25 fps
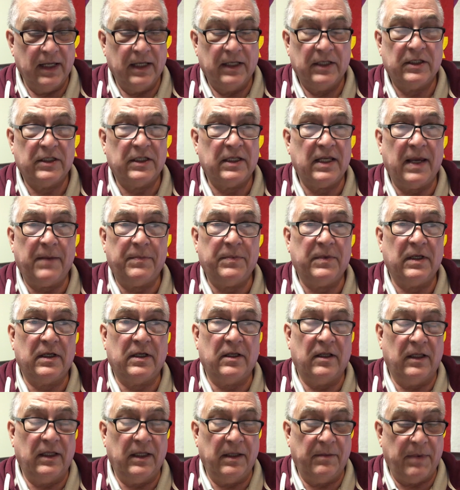
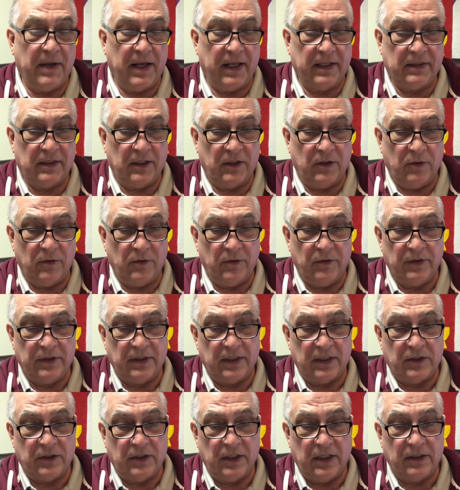skeptical about the news
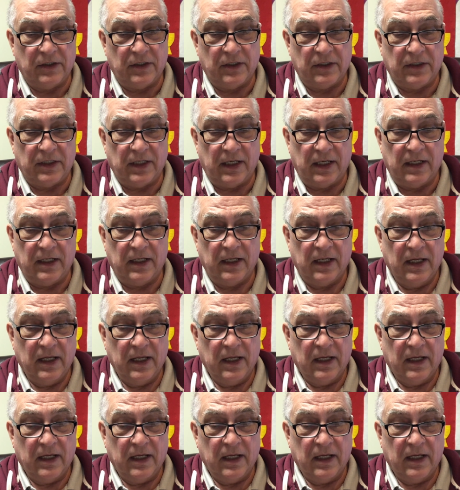that Jesus had